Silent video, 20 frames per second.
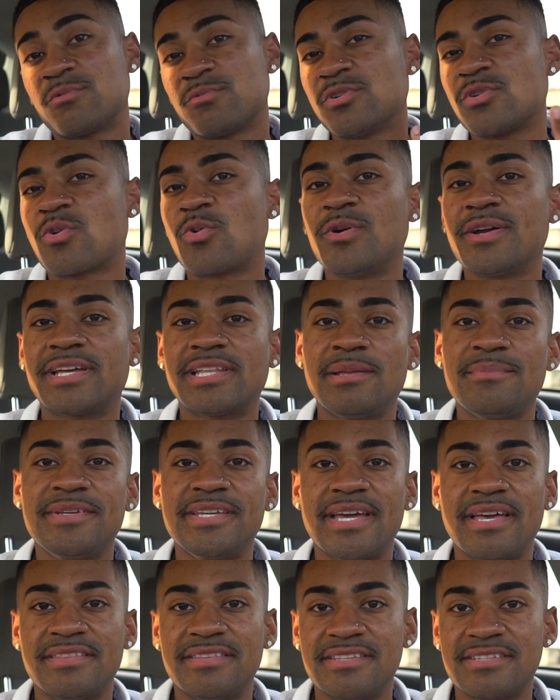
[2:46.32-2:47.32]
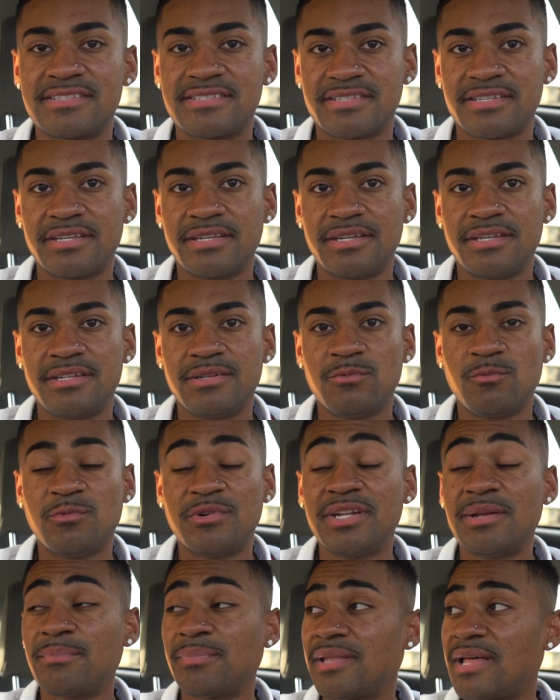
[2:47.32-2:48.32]
And real quick, let me add this in.
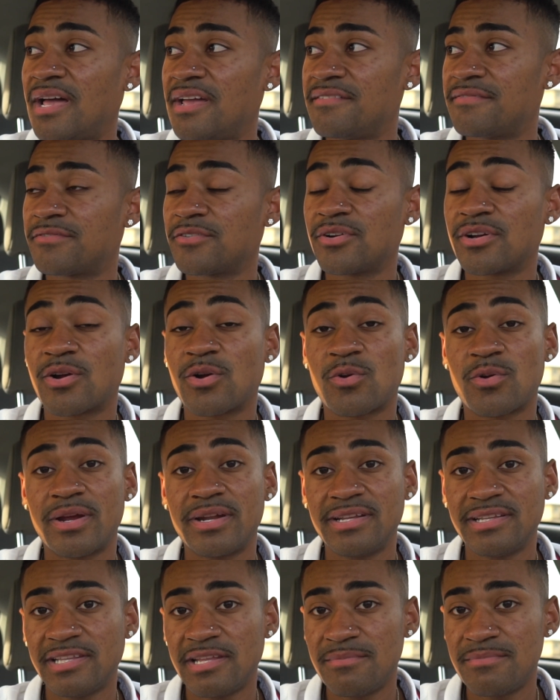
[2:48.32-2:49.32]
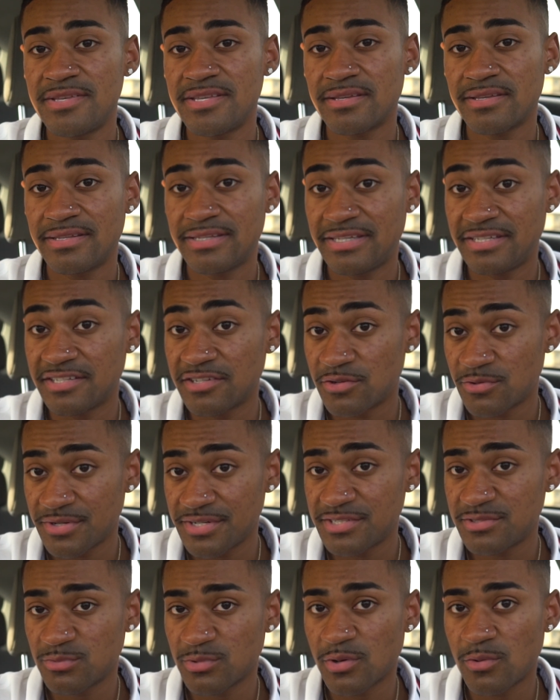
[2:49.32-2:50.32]
When applying for a credit limit
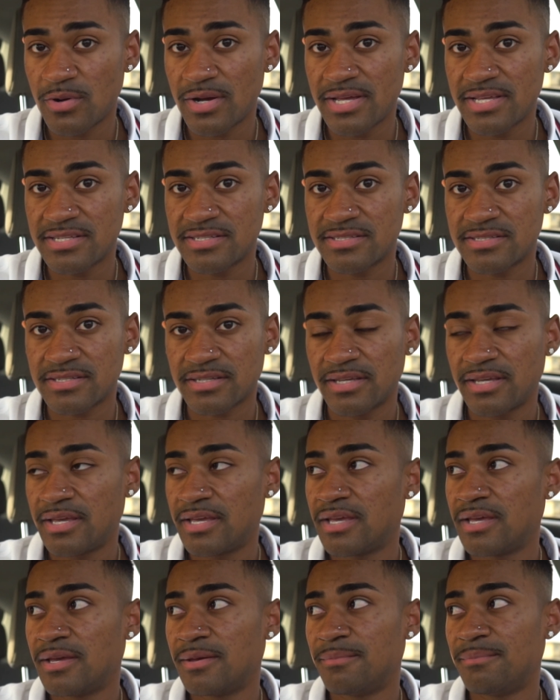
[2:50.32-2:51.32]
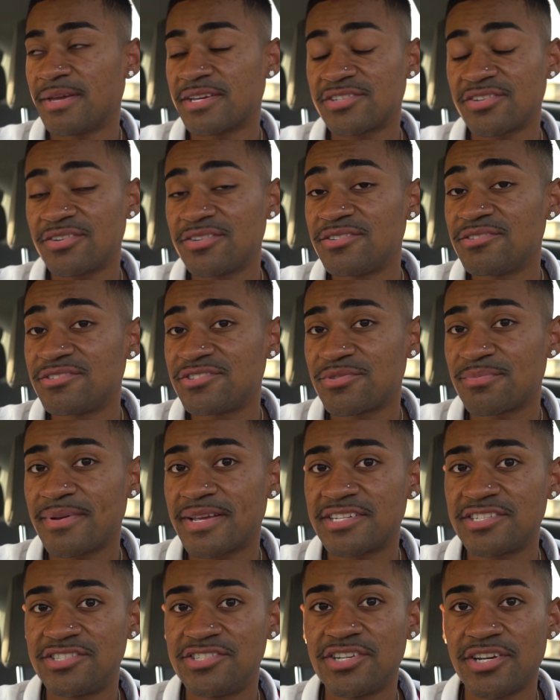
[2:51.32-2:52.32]
increase request, Make sure you use your
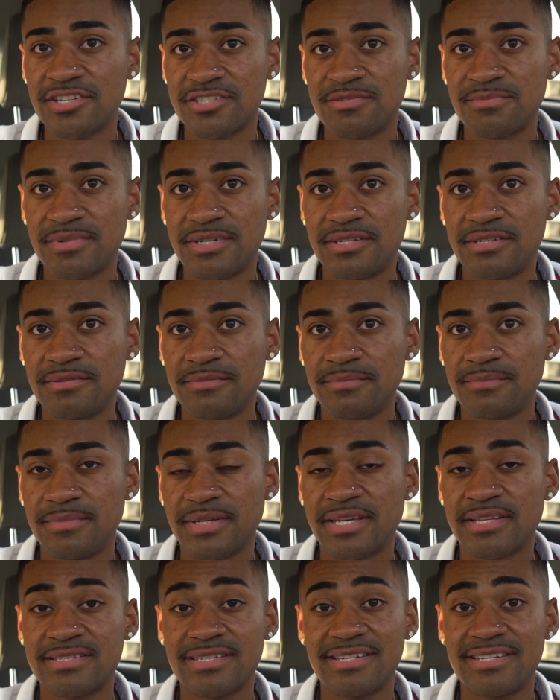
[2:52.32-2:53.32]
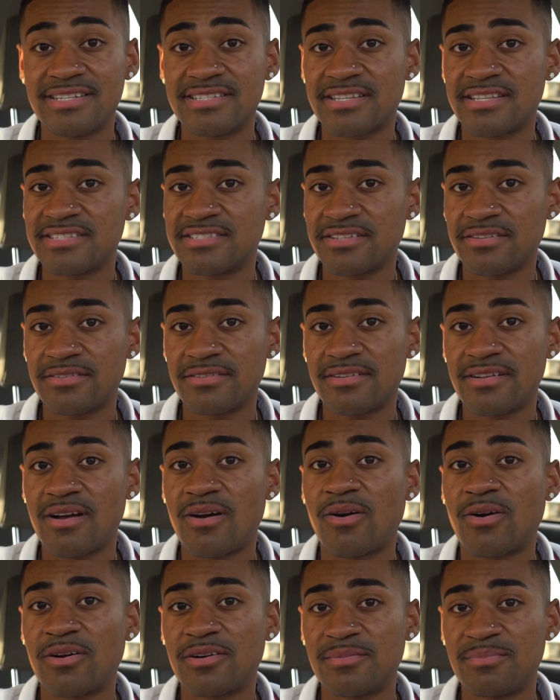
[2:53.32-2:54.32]
best judgment because it is considered a
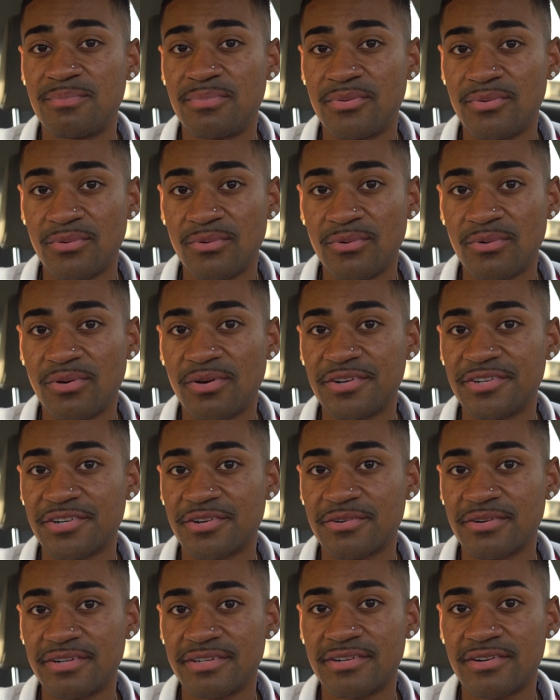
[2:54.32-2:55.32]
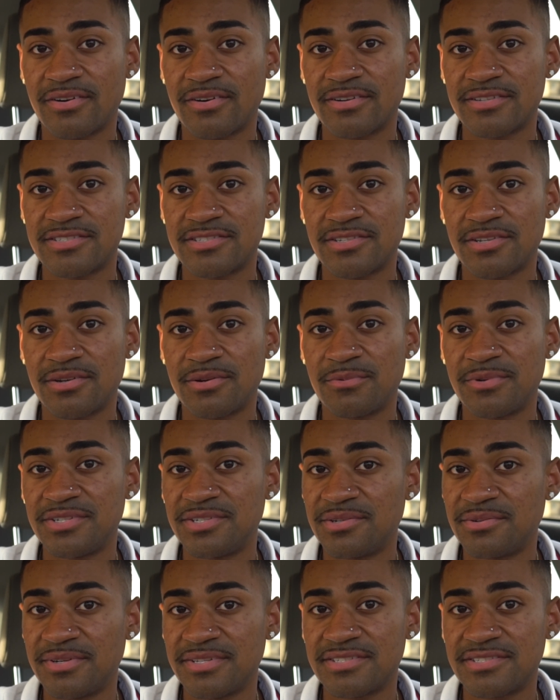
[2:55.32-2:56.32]
hard pull on your credit card. So when
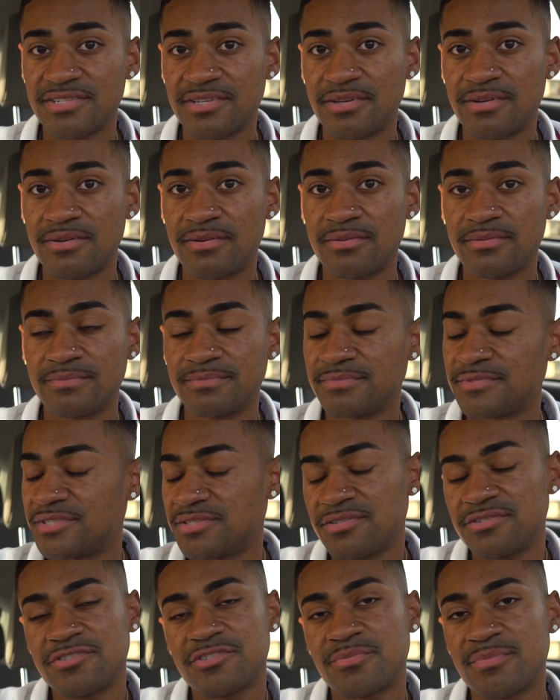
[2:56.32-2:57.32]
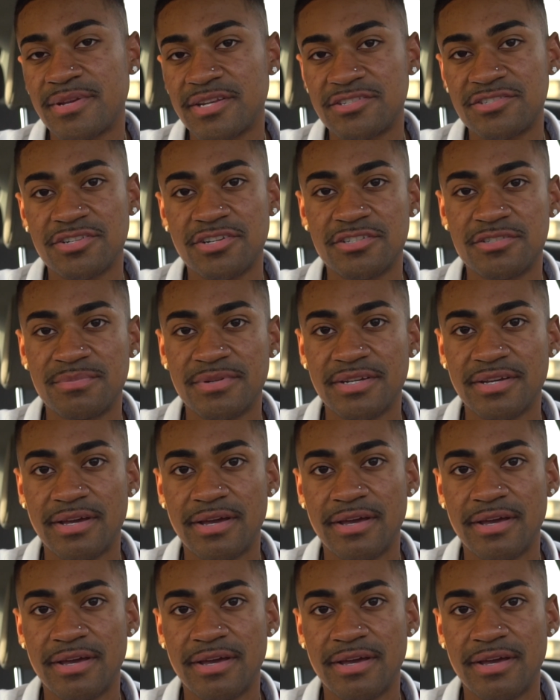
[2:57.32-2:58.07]
doing so, just use your best judgment,